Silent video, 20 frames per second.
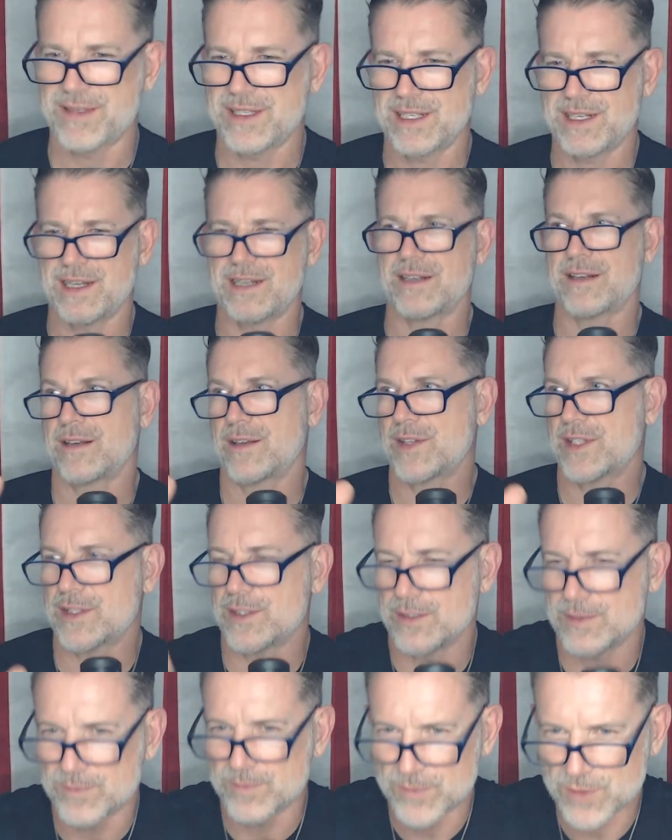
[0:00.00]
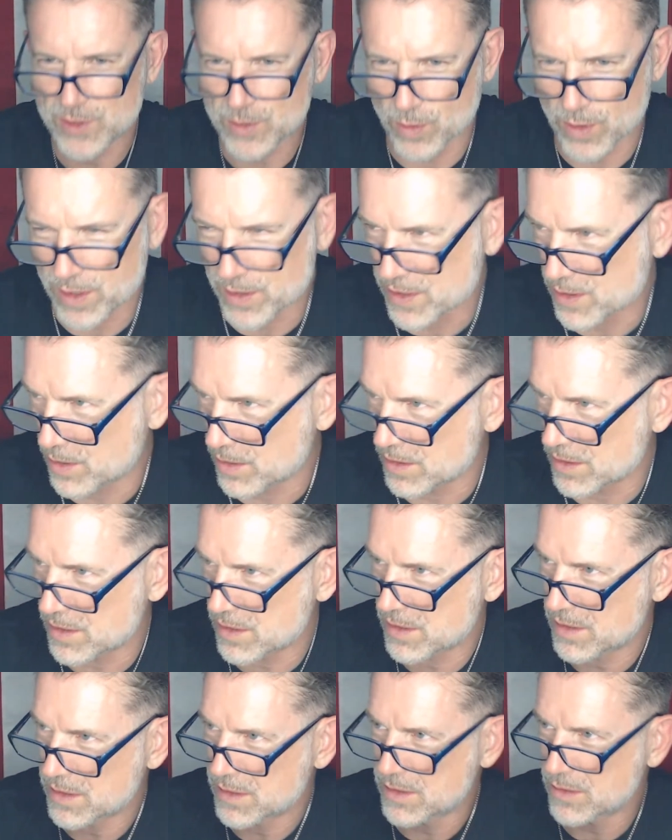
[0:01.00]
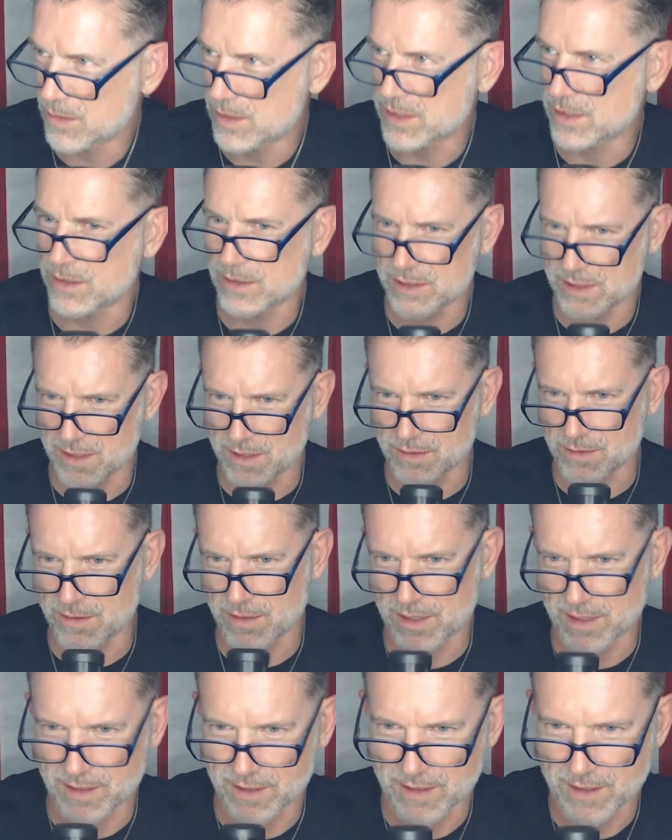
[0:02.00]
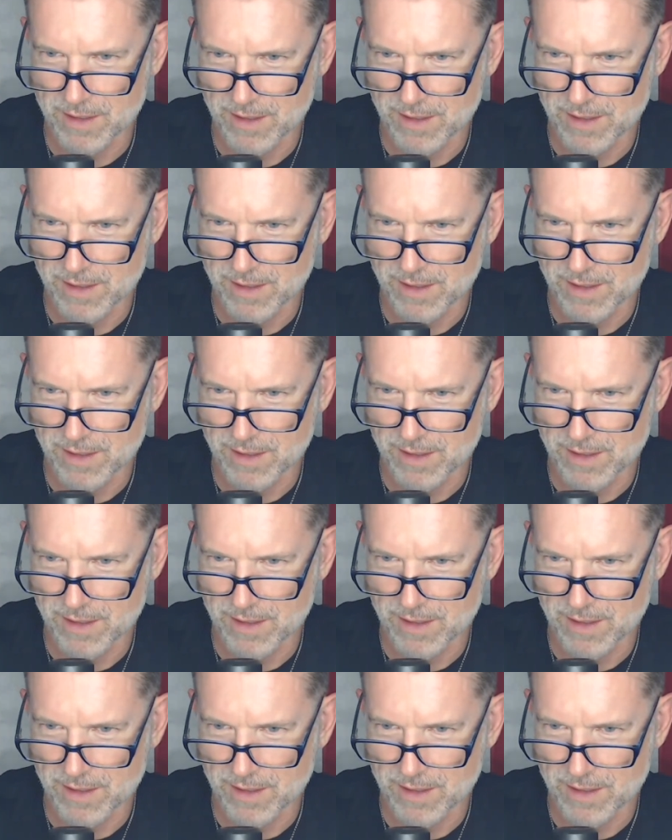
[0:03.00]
Get out of here. I think Tori's the oldest. Tori's the oldest of the crew, I think.